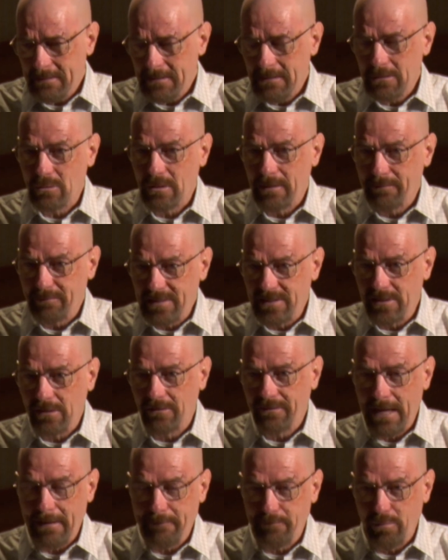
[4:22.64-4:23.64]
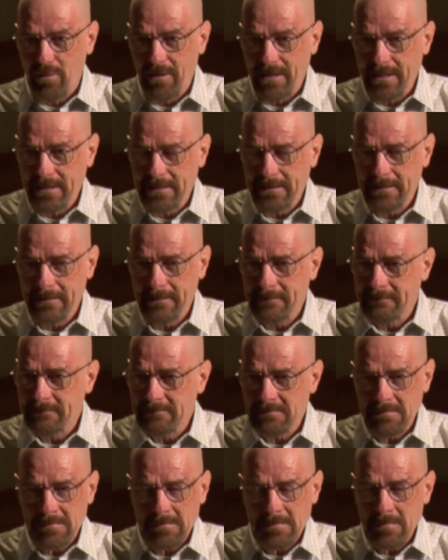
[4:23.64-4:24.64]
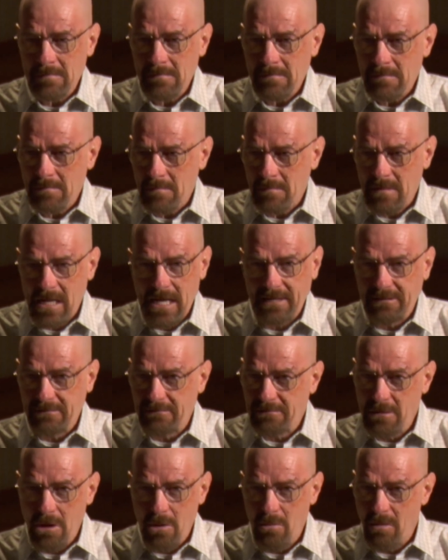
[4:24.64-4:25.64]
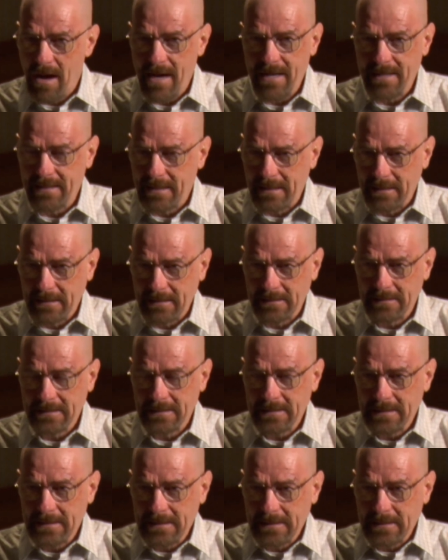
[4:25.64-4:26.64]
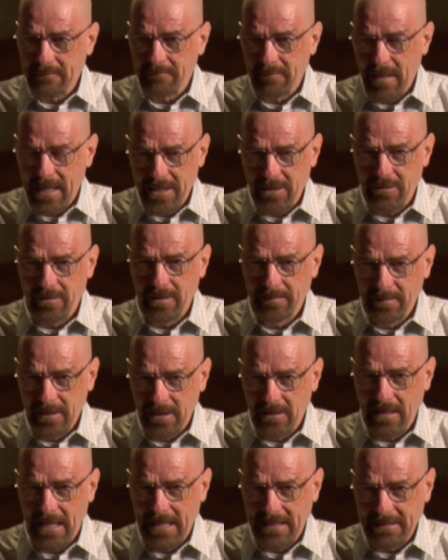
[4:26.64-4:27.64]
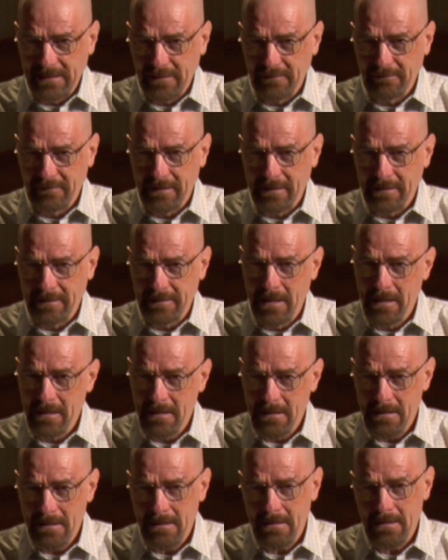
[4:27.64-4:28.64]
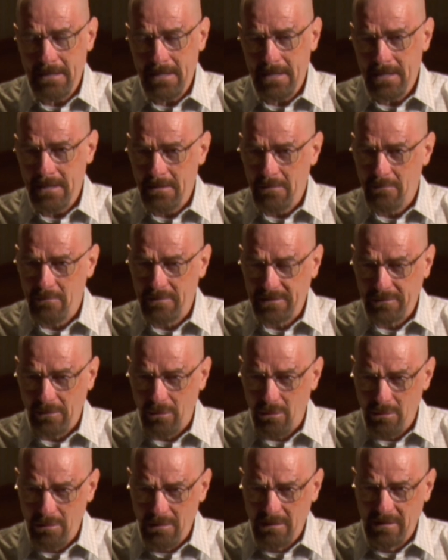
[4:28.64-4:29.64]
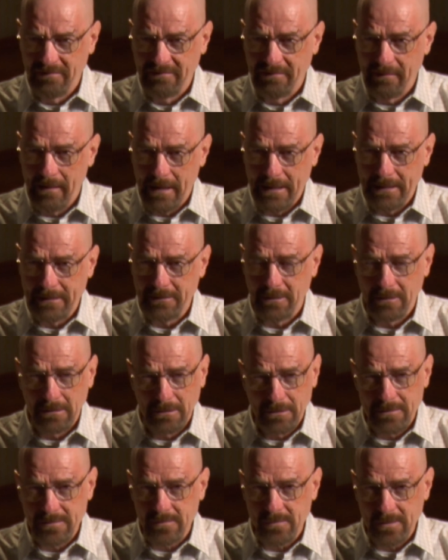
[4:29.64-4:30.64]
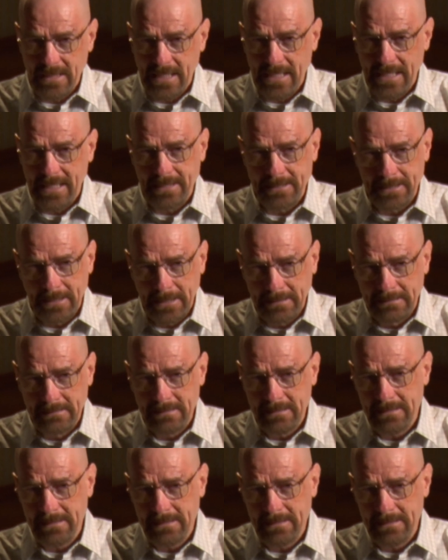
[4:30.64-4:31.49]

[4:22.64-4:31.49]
who up until that point had no idea of my criminal activities, was horrified to learn what I had done.